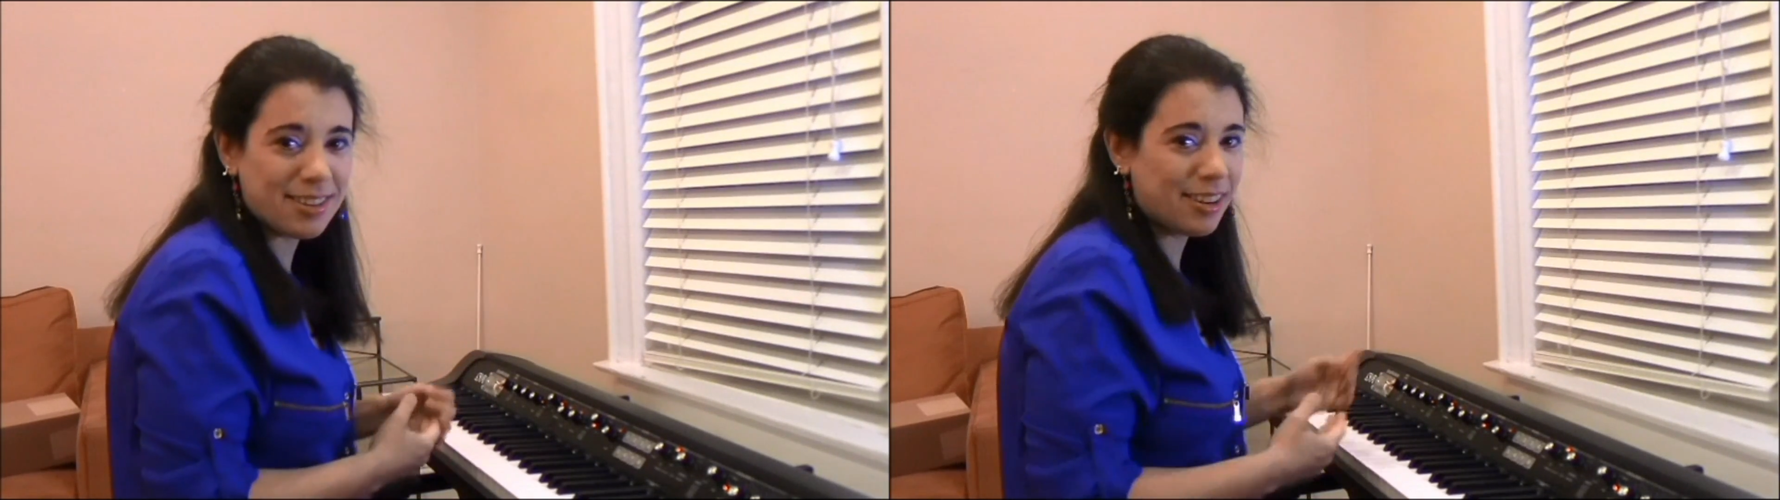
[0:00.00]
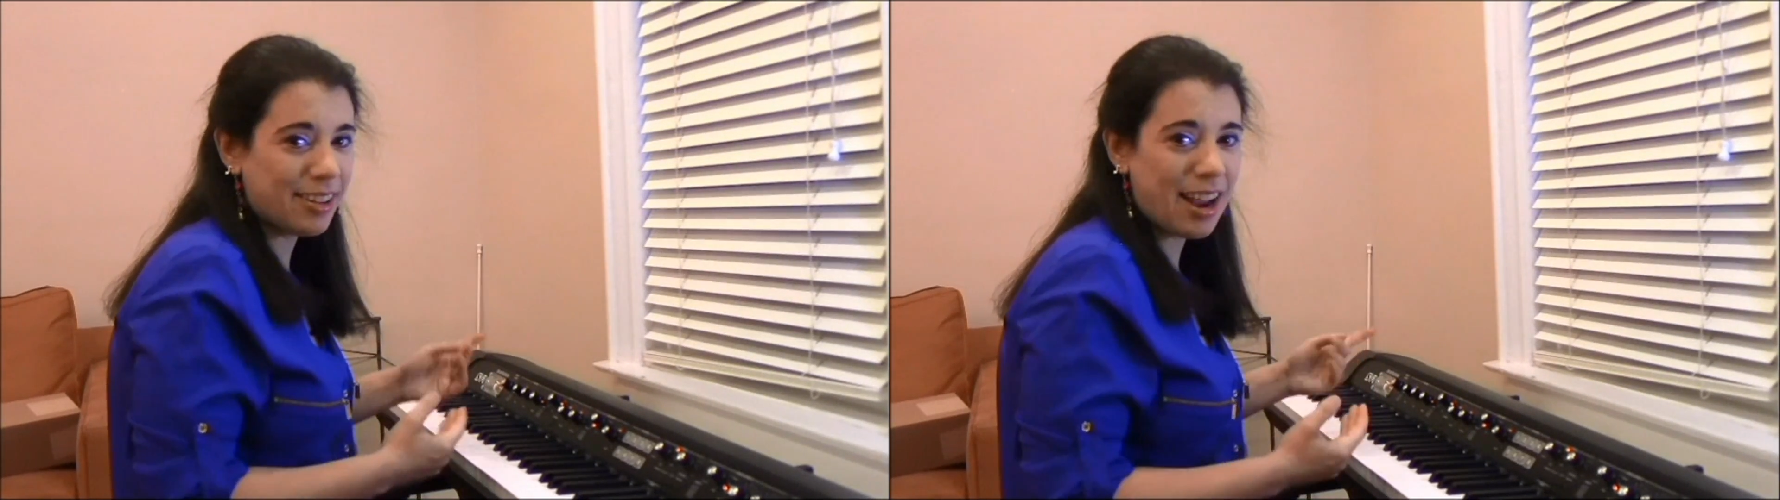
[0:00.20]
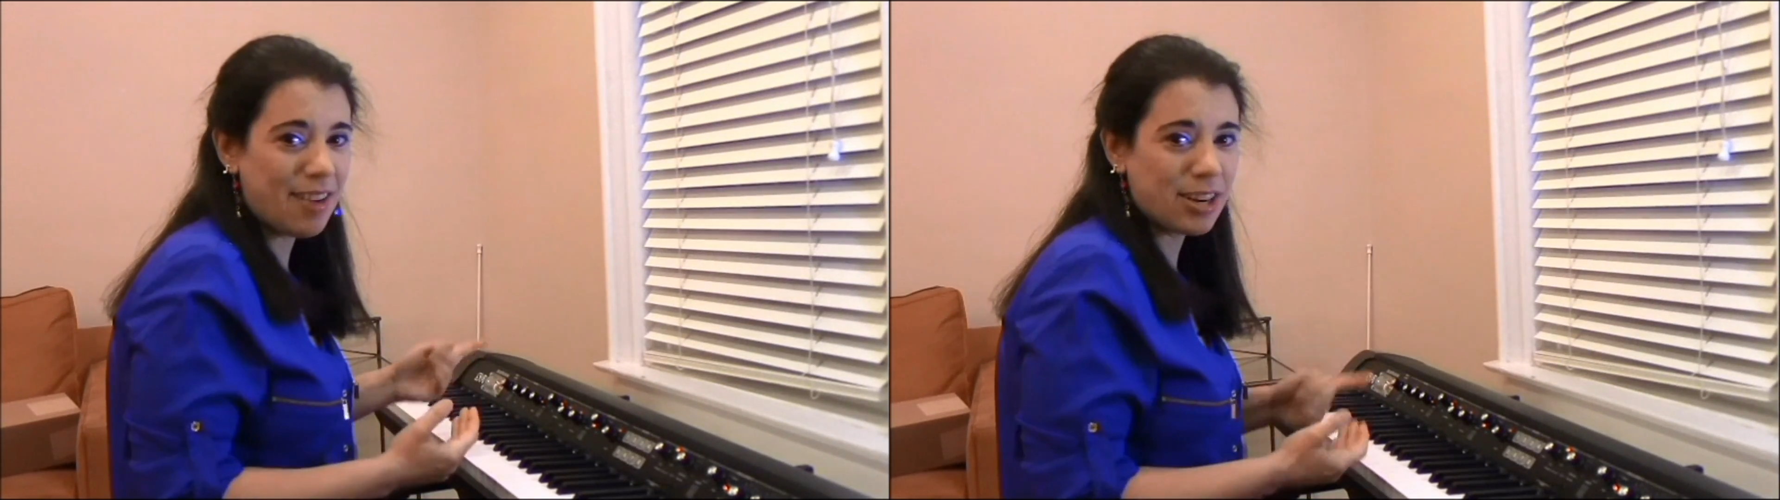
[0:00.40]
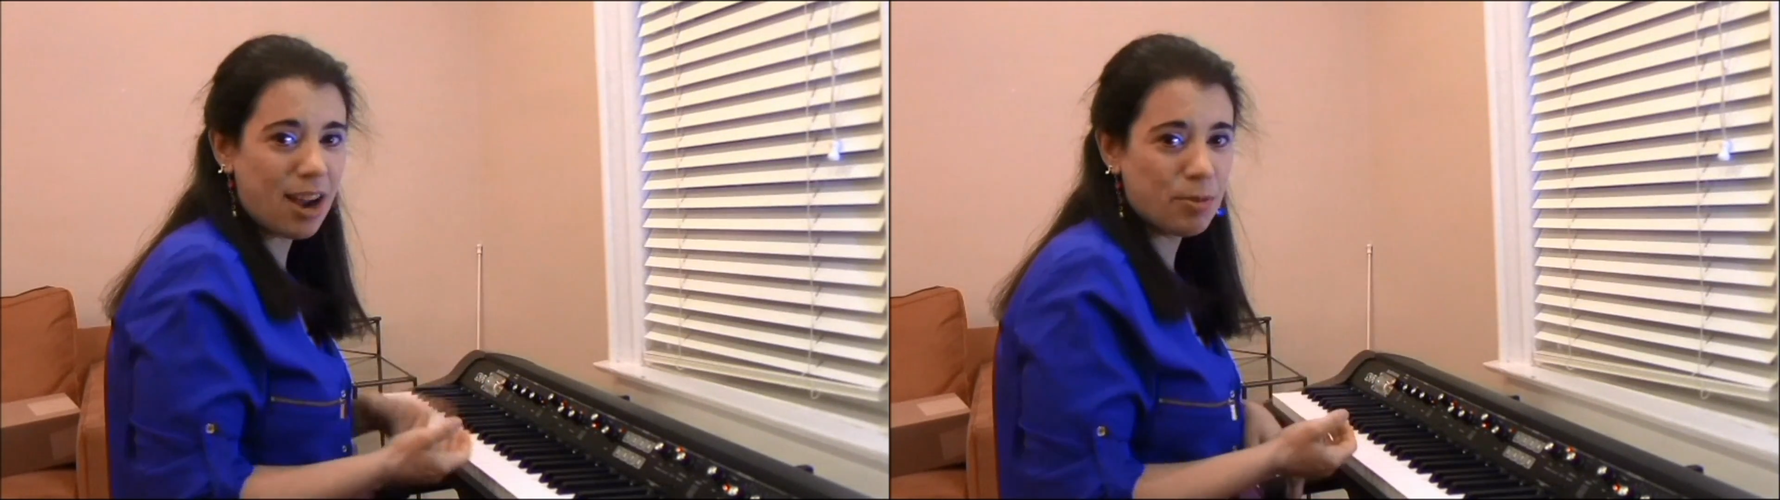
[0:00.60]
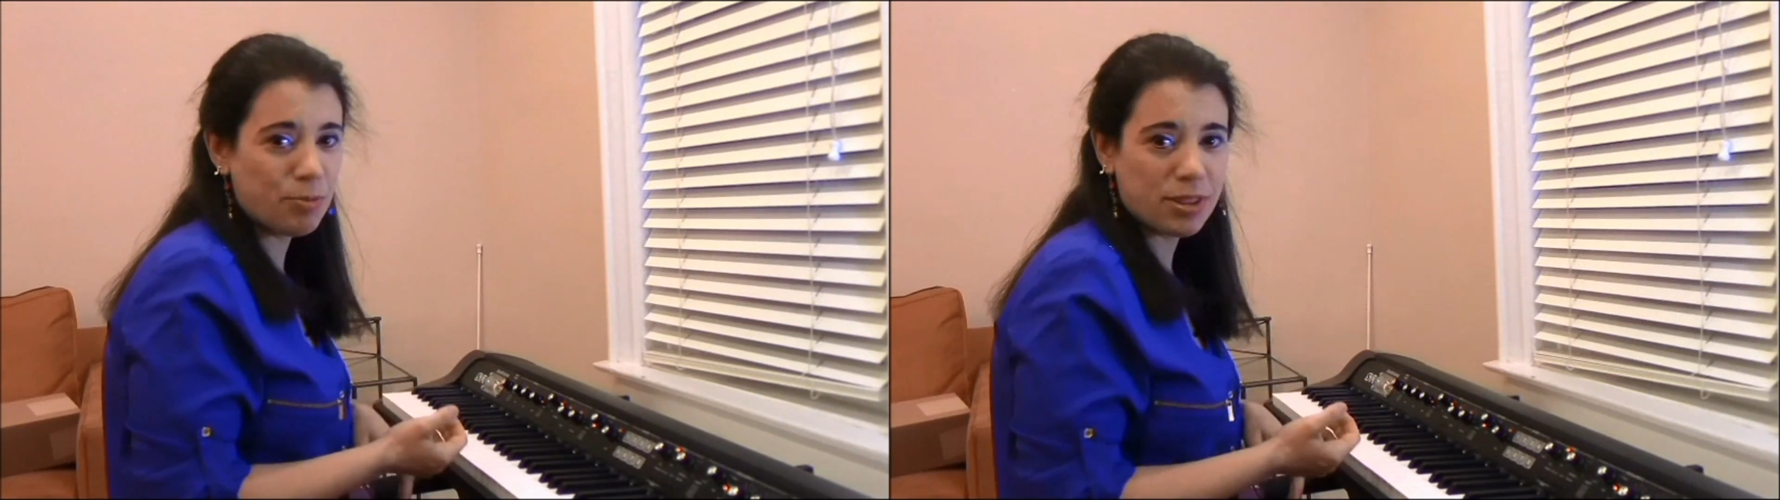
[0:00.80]
they have in
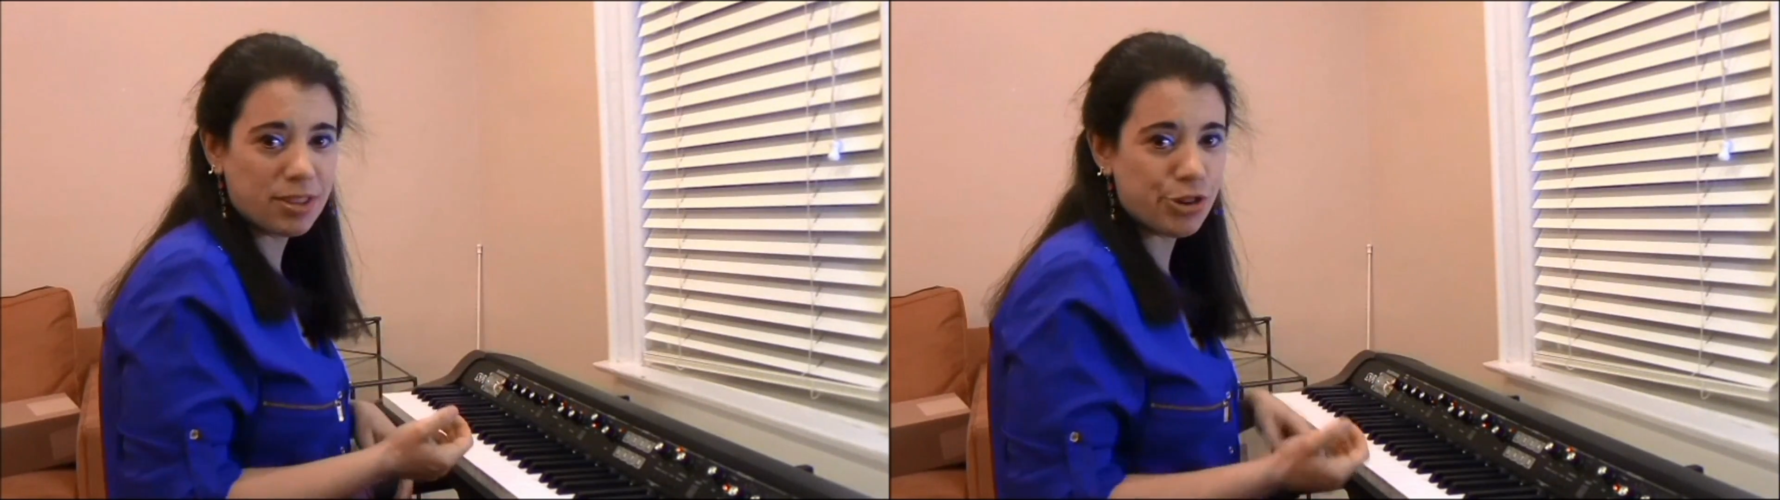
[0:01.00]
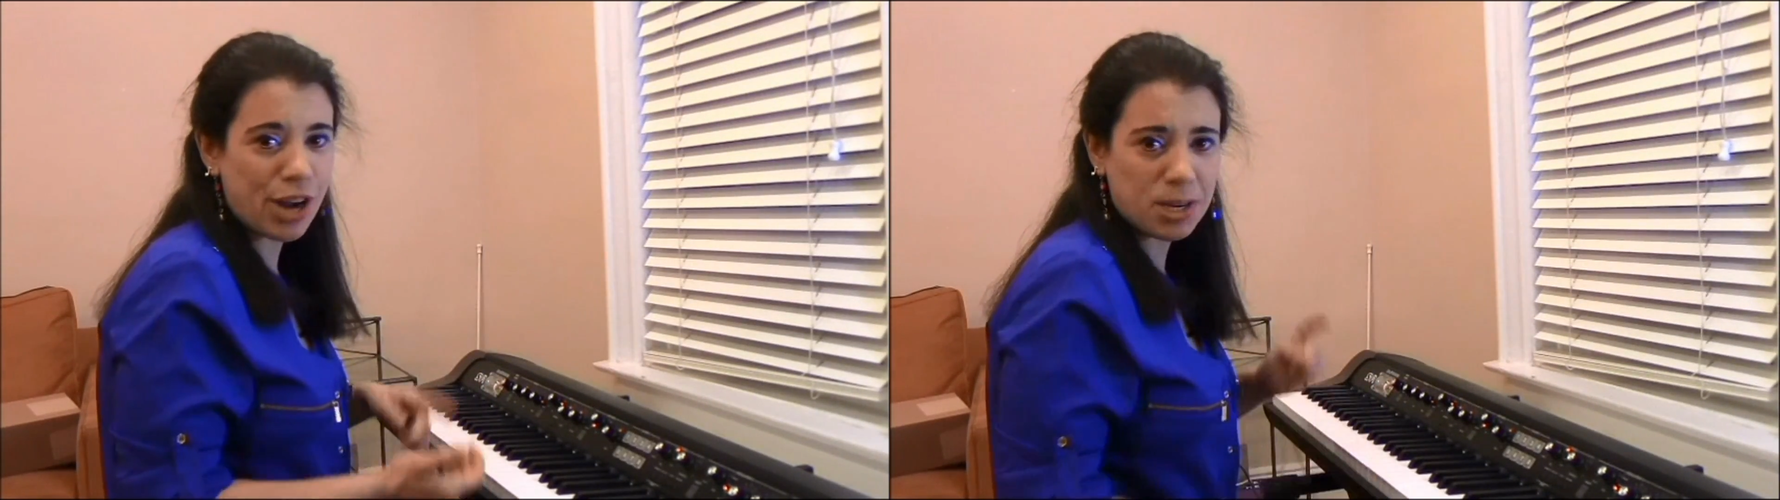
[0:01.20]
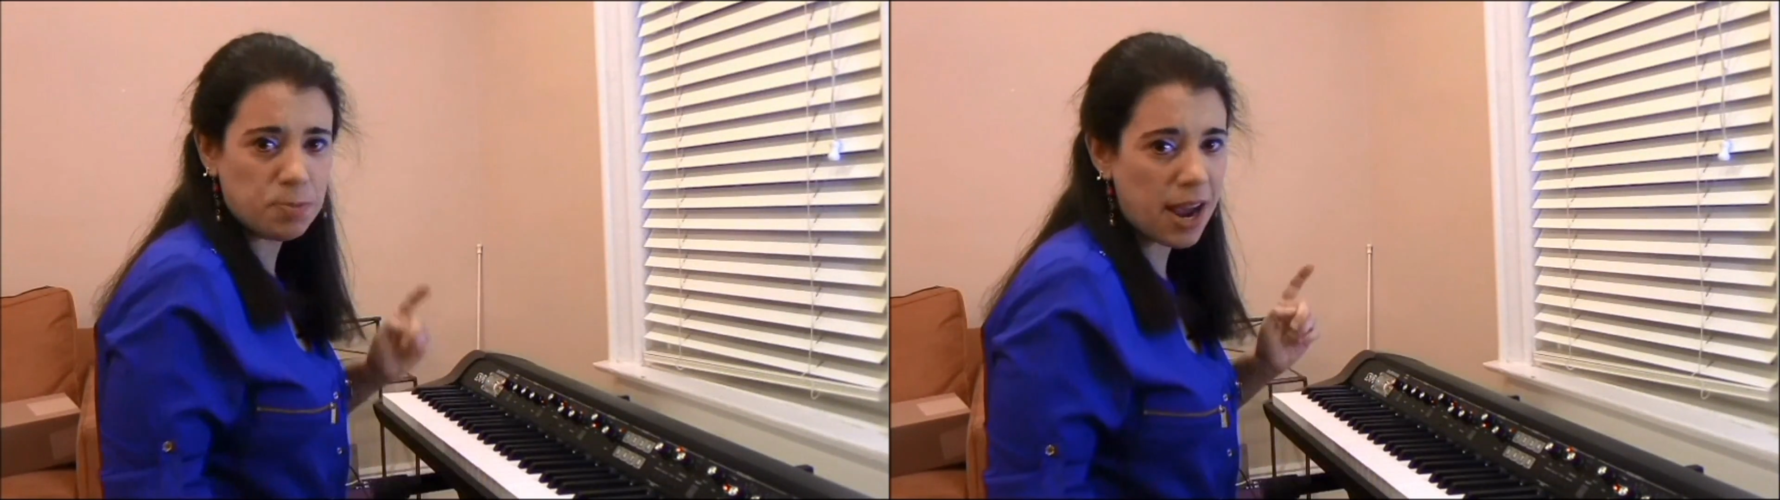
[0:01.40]
common with the jazz